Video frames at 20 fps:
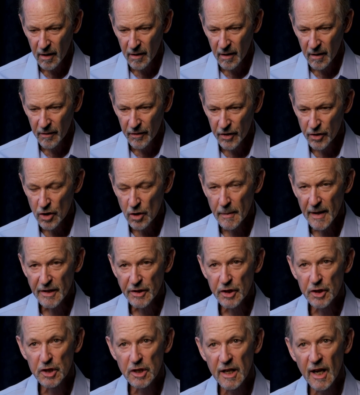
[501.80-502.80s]
The new
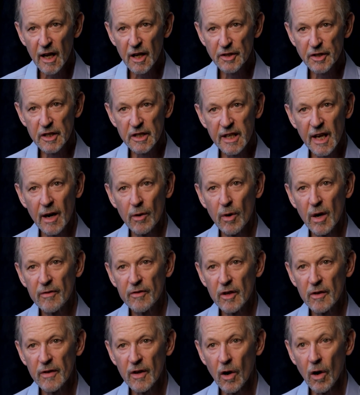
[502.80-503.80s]
message tells us, however,
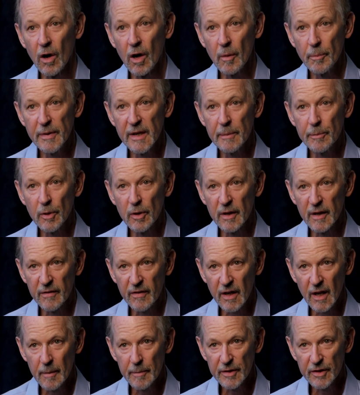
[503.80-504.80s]
that all people that have
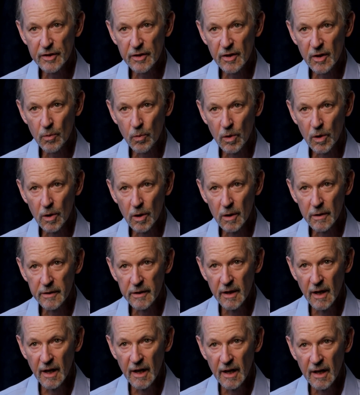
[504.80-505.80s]
come into the world
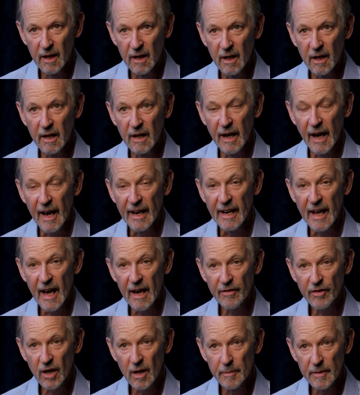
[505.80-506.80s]
and have
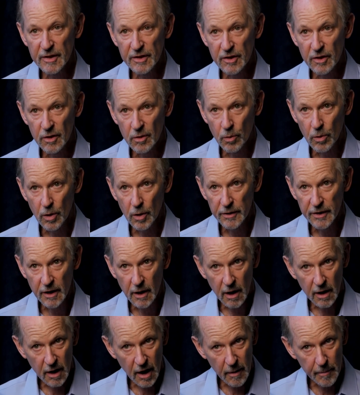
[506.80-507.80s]
come into the world and are
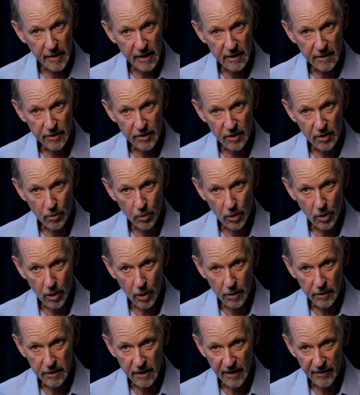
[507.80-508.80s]
coming into the
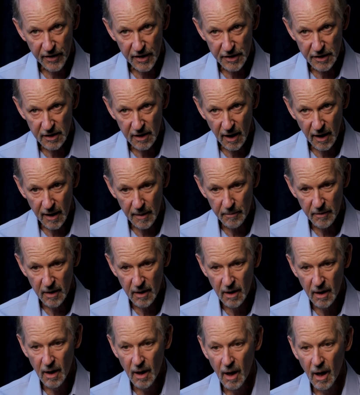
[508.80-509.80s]
world at this time
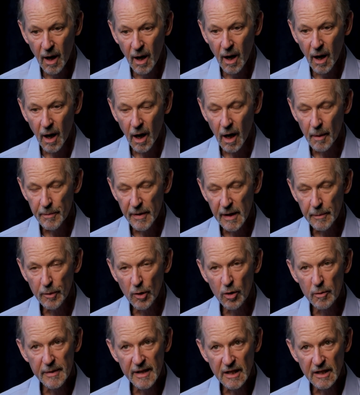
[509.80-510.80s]
are people who are
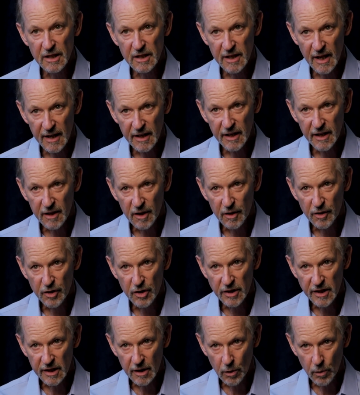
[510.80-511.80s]
being sent here to
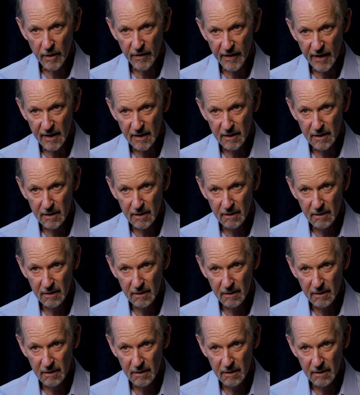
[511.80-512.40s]
deal with this.